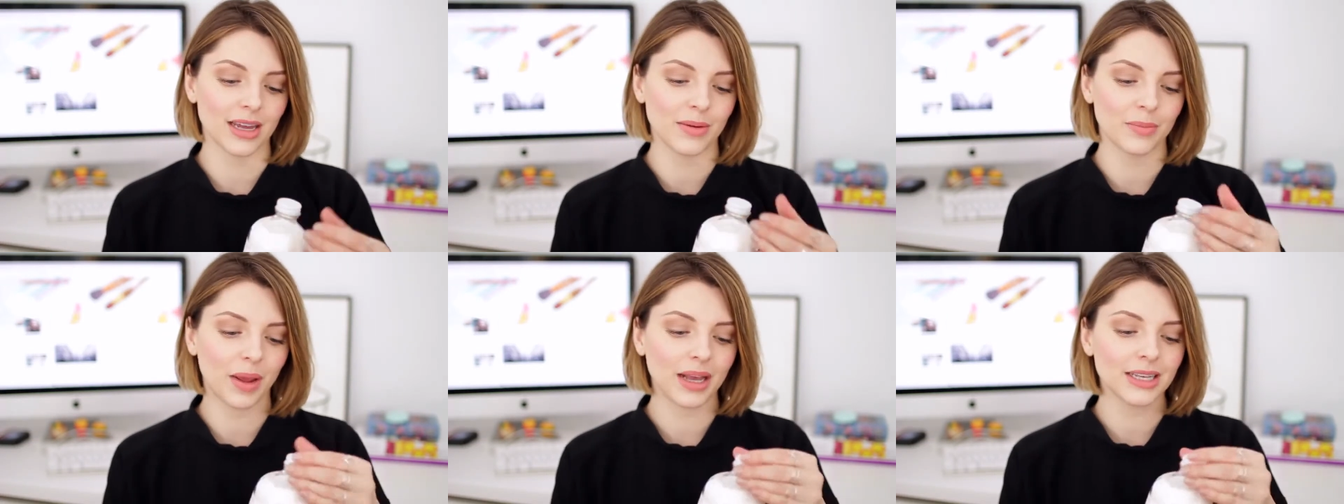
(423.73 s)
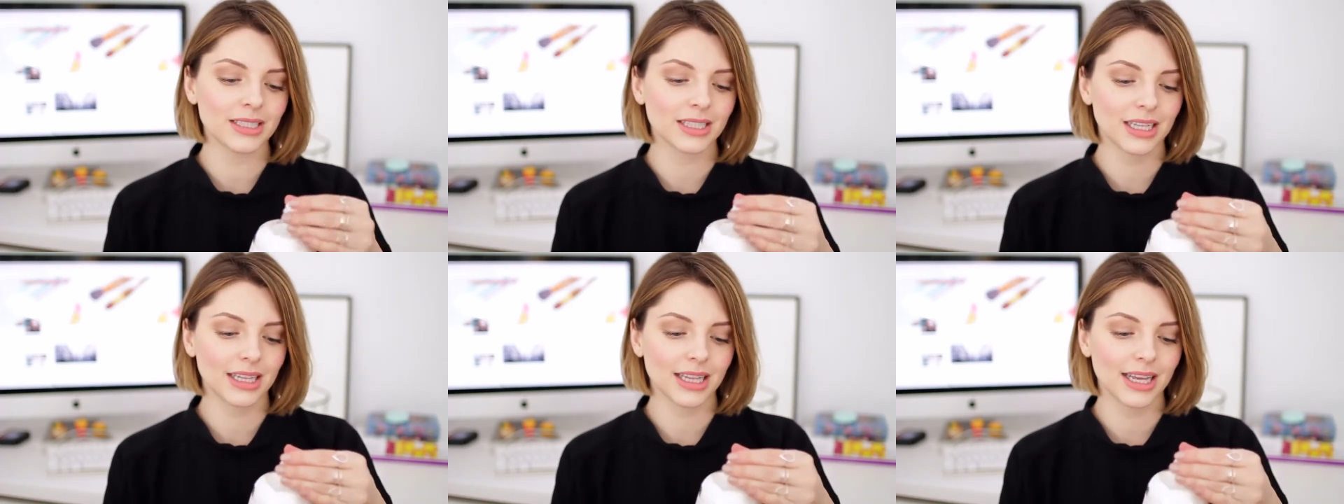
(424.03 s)
And
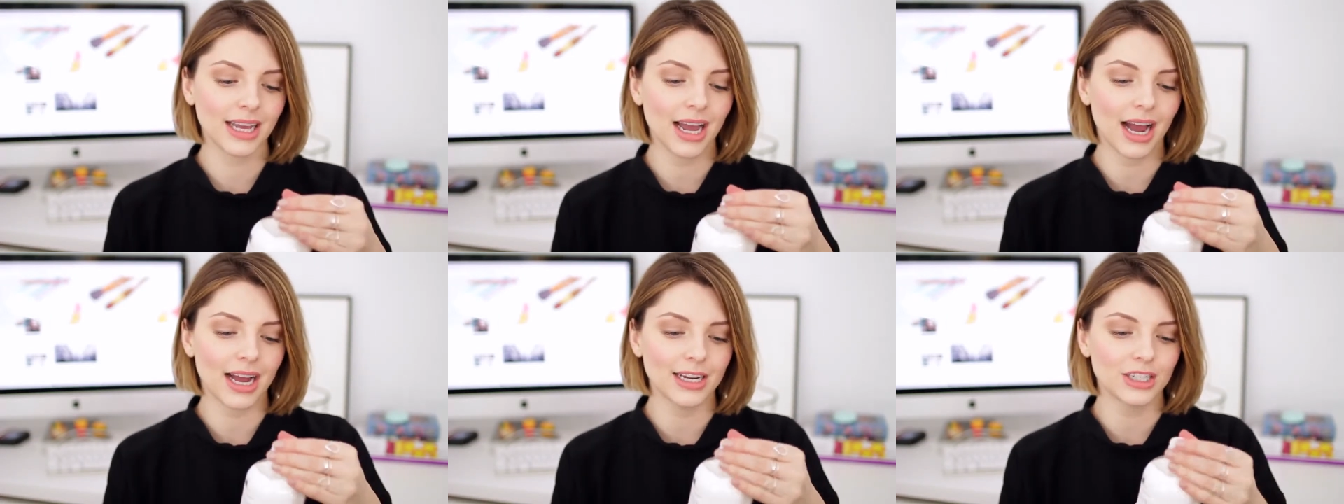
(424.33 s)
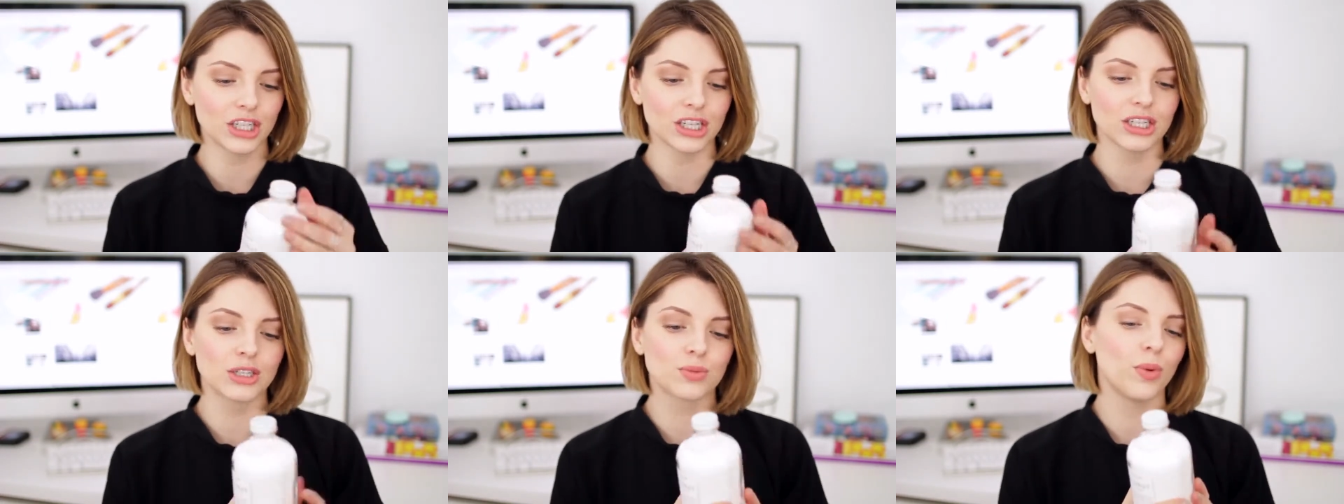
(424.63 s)
basically, I
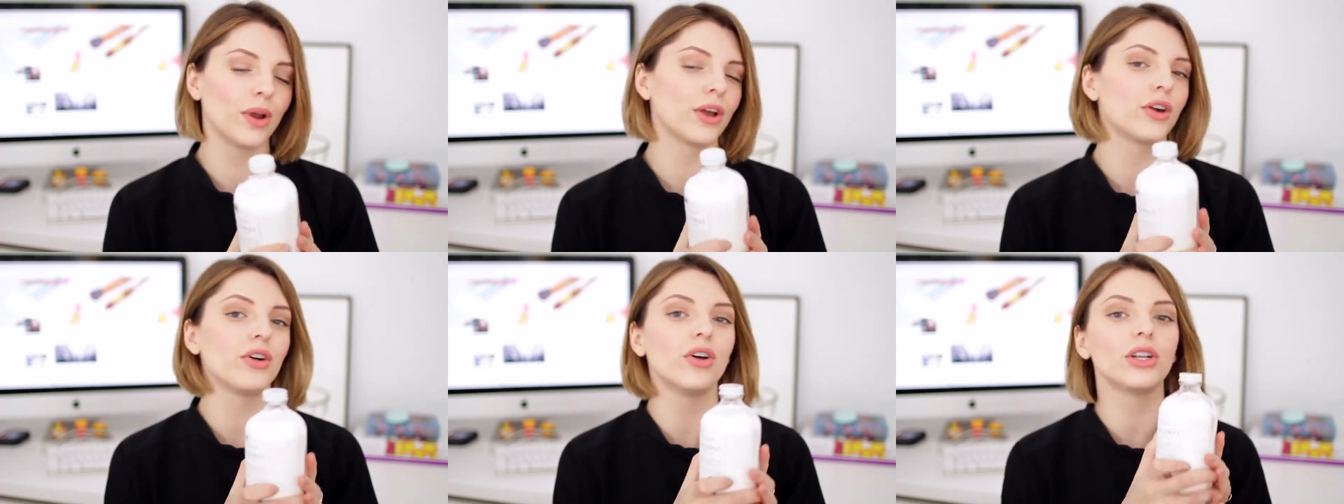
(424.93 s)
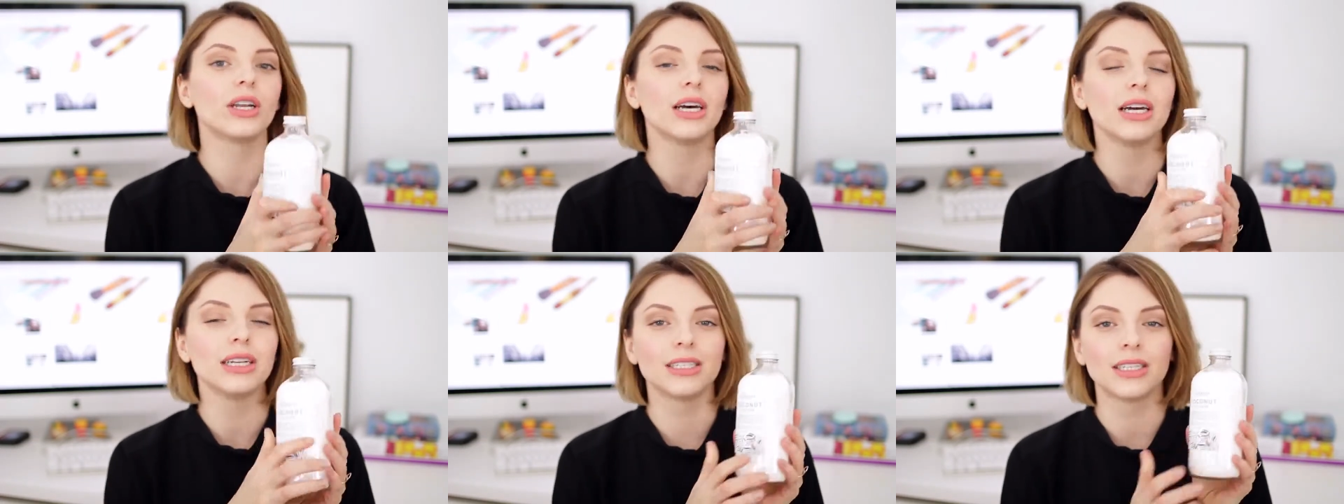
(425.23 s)
just
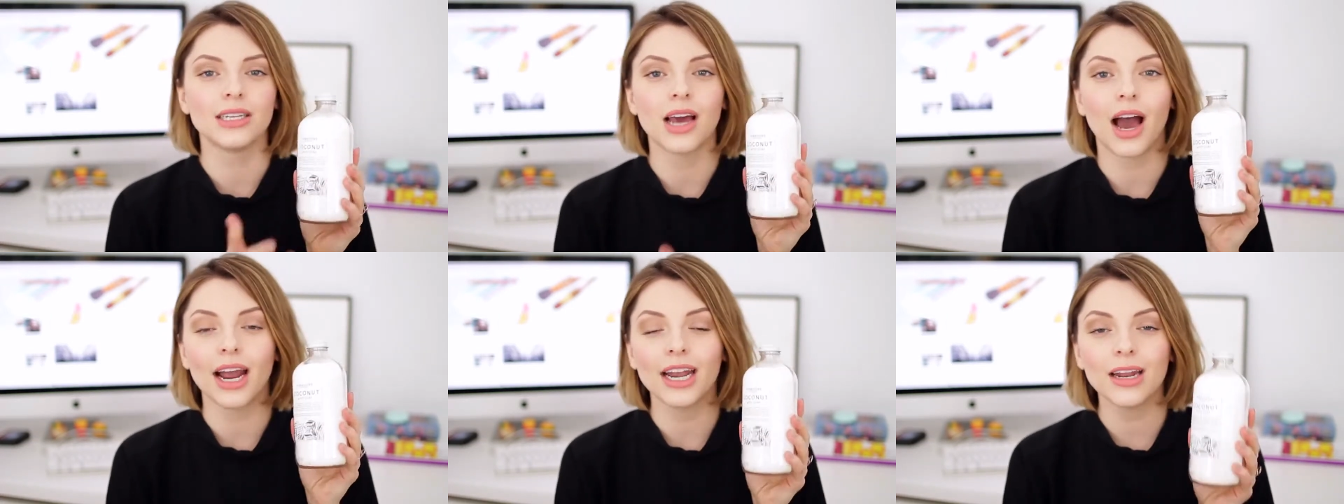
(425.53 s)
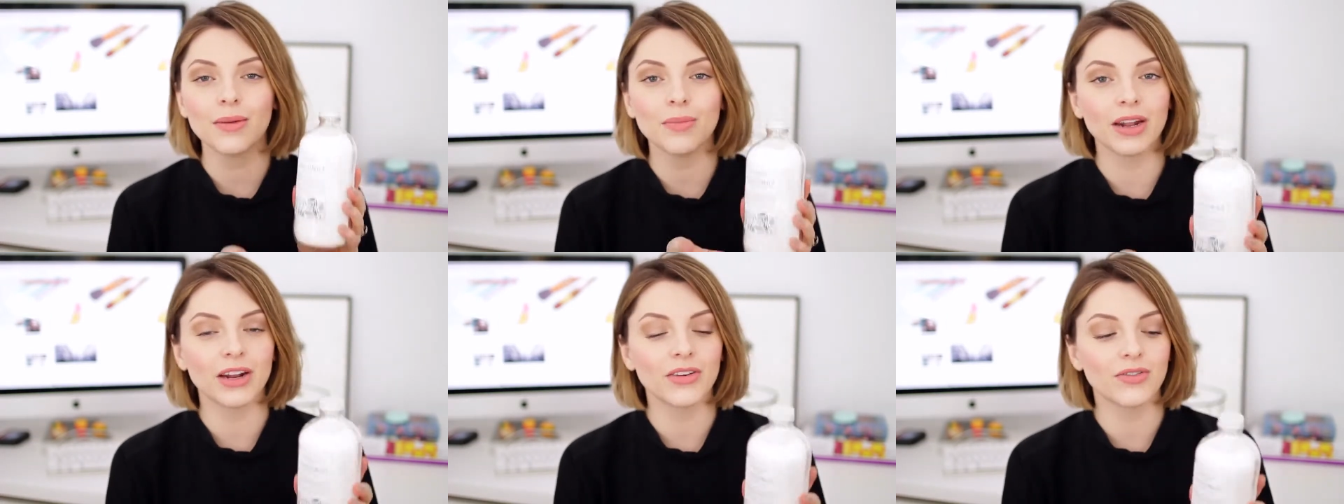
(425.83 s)
sprinkled a
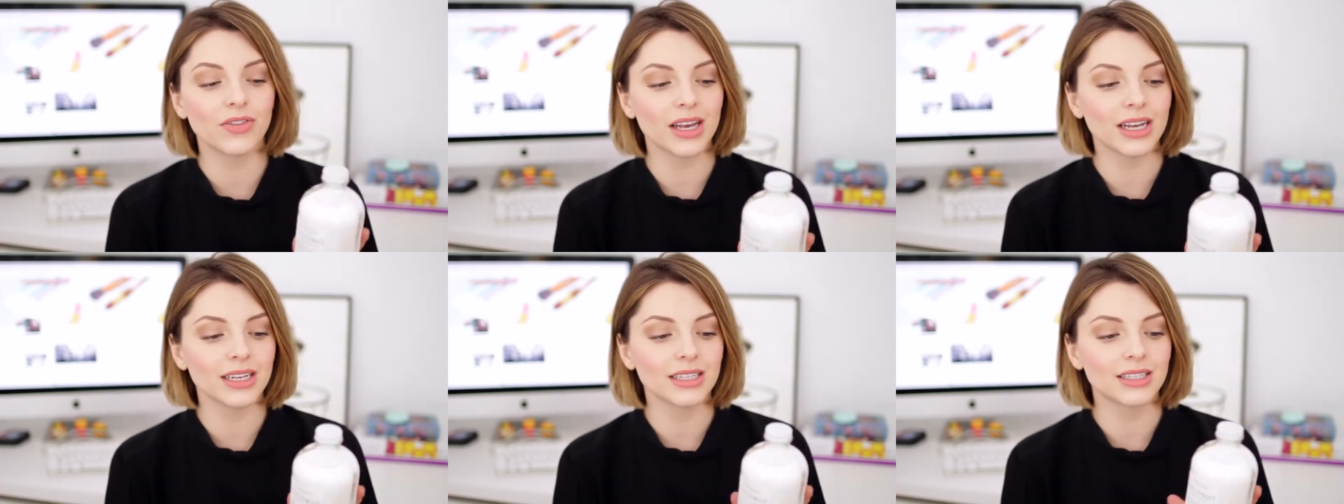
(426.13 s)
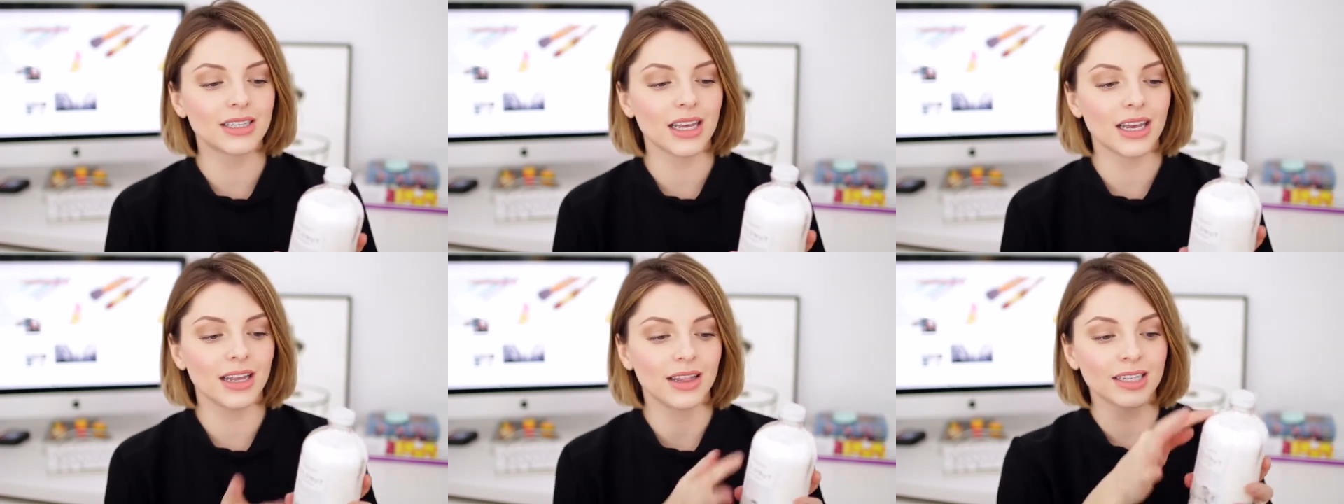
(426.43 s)
tiny bit of this.